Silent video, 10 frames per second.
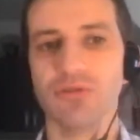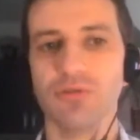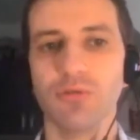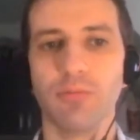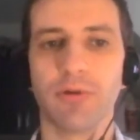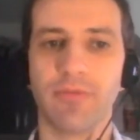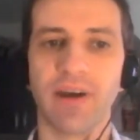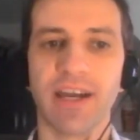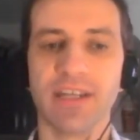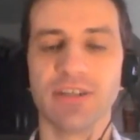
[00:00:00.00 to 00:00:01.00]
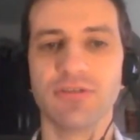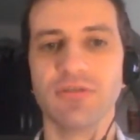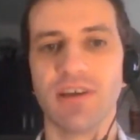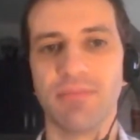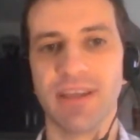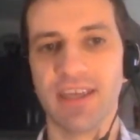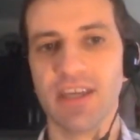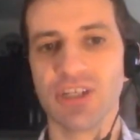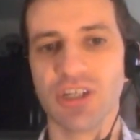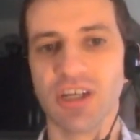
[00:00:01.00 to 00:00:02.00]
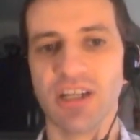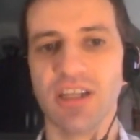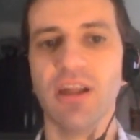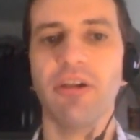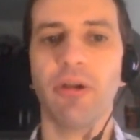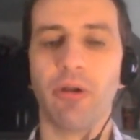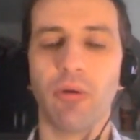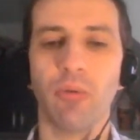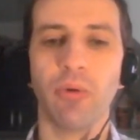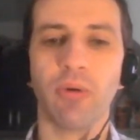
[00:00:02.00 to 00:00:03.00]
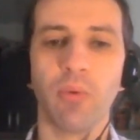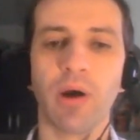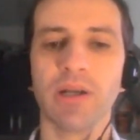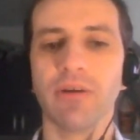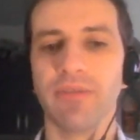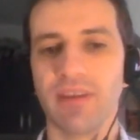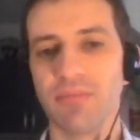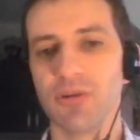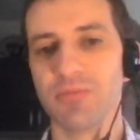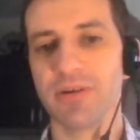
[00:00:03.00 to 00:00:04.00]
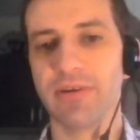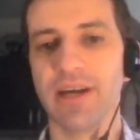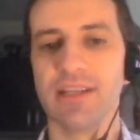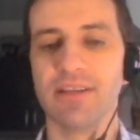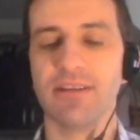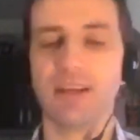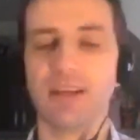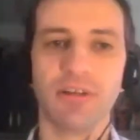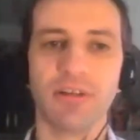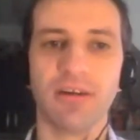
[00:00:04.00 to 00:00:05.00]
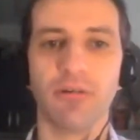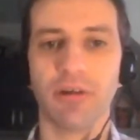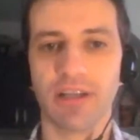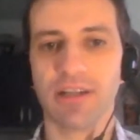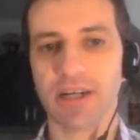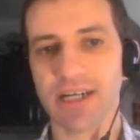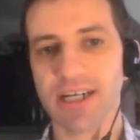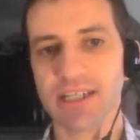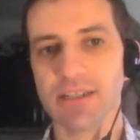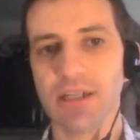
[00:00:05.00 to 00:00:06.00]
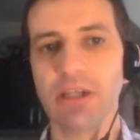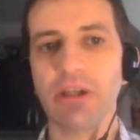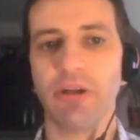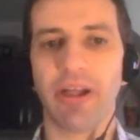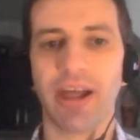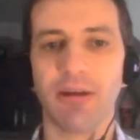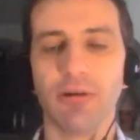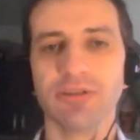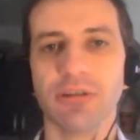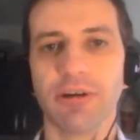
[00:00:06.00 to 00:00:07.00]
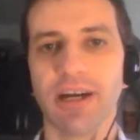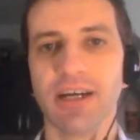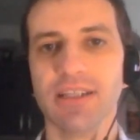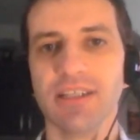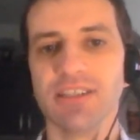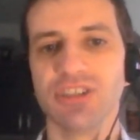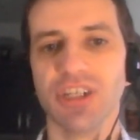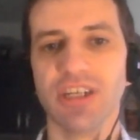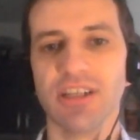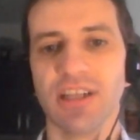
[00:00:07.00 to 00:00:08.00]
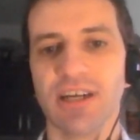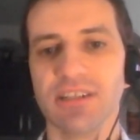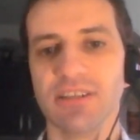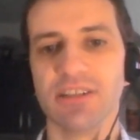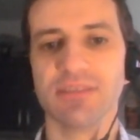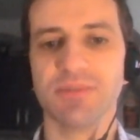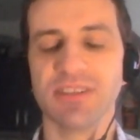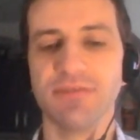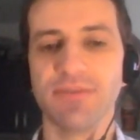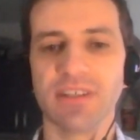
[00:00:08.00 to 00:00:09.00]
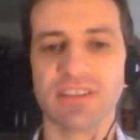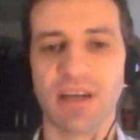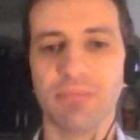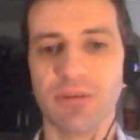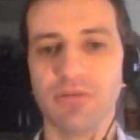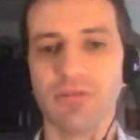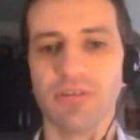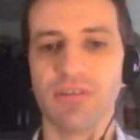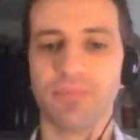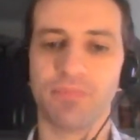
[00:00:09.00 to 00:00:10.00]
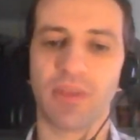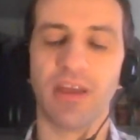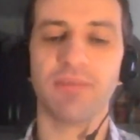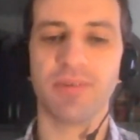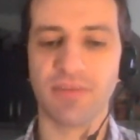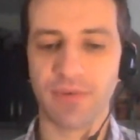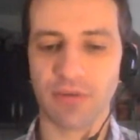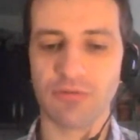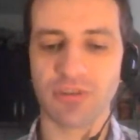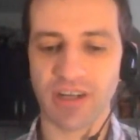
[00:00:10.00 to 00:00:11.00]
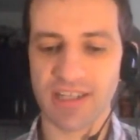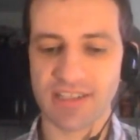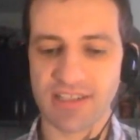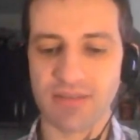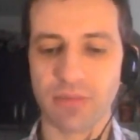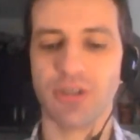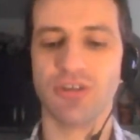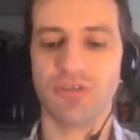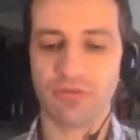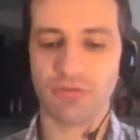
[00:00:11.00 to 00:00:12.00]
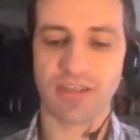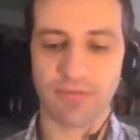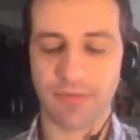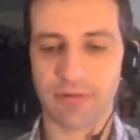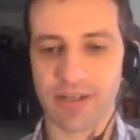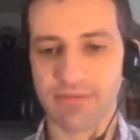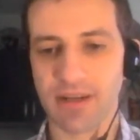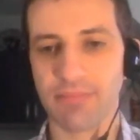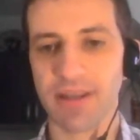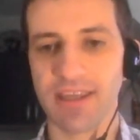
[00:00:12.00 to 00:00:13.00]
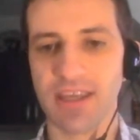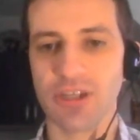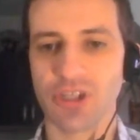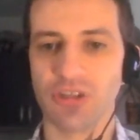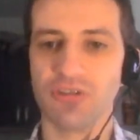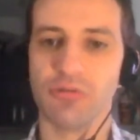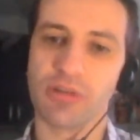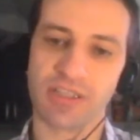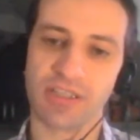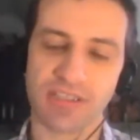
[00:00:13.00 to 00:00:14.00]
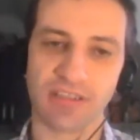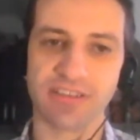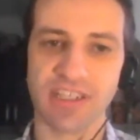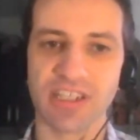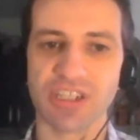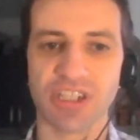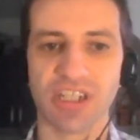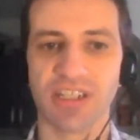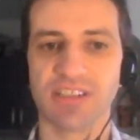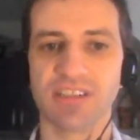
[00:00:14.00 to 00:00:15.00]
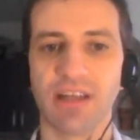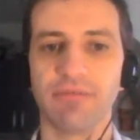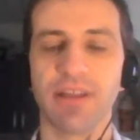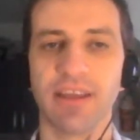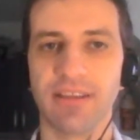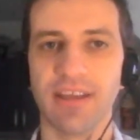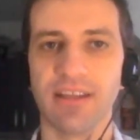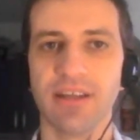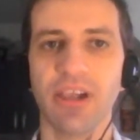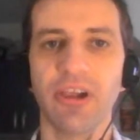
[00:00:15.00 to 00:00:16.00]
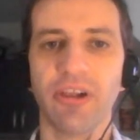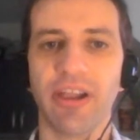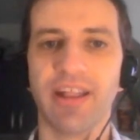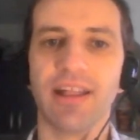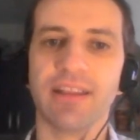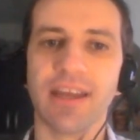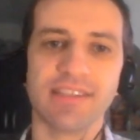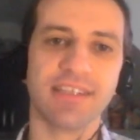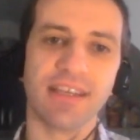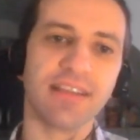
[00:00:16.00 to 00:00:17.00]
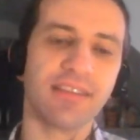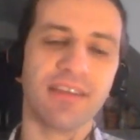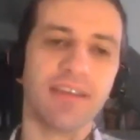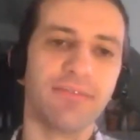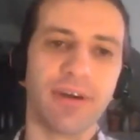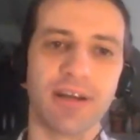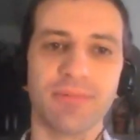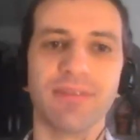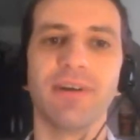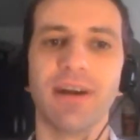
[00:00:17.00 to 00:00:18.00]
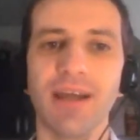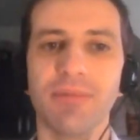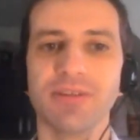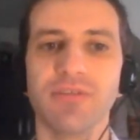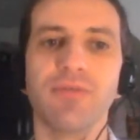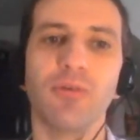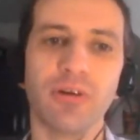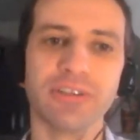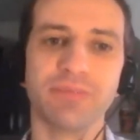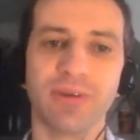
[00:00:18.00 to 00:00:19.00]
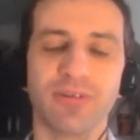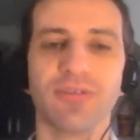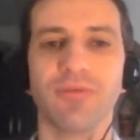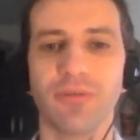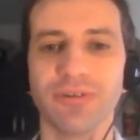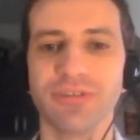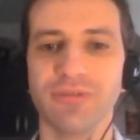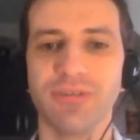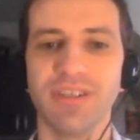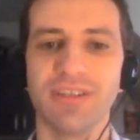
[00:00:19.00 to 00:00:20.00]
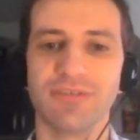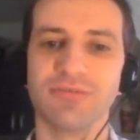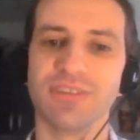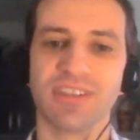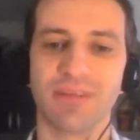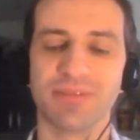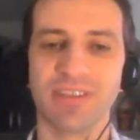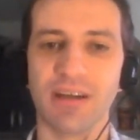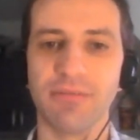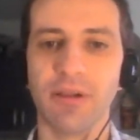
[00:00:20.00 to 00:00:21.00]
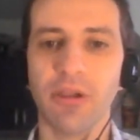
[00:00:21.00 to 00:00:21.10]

to provide to the application, uh, what of them to provide read-only or read-write. I also run nsjail under a specific sub, a specific user ID, which is unique for every application during a single session and stuff like that. And I set the environment variables, of course, because of course you need to set up stuff